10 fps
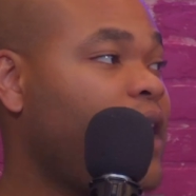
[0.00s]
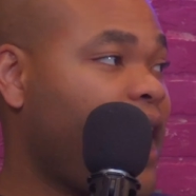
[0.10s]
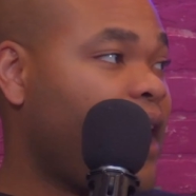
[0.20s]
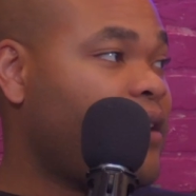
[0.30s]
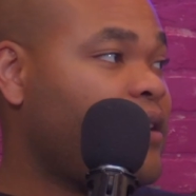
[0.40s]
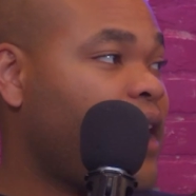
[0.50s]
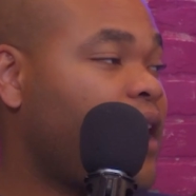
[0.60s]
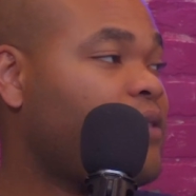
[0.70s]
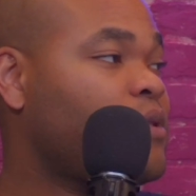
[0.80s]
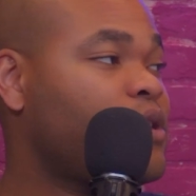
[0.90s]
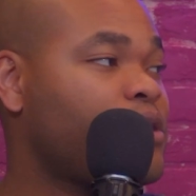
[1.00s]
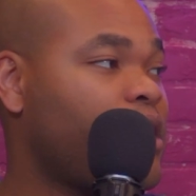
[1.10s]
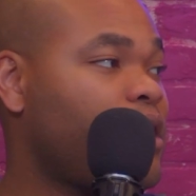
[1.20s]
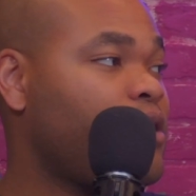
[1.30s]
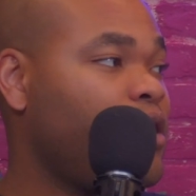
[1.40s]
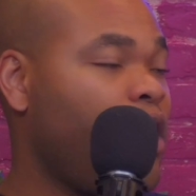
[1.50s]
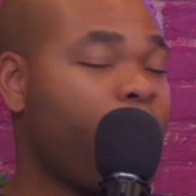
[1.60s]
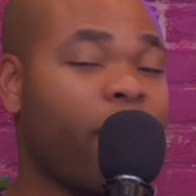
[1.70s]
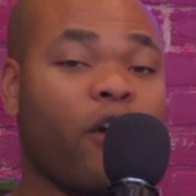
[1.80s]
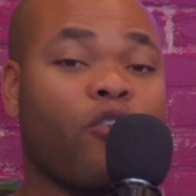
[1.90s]
Yeah, which is
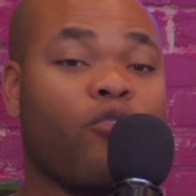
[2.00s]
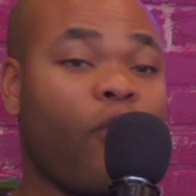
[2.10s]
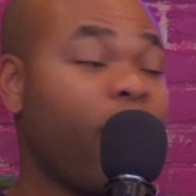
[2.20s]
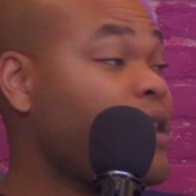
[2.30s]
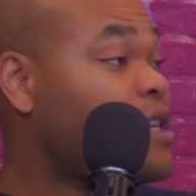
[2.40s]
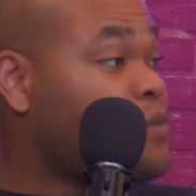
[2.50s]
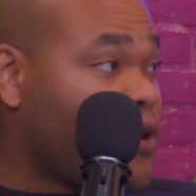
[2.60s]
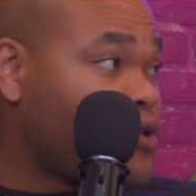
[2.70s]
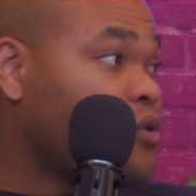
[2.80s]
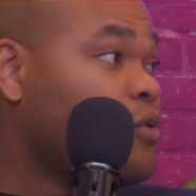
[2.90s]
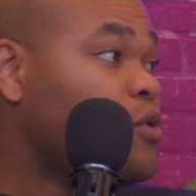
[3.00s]
but a groin, that's personal.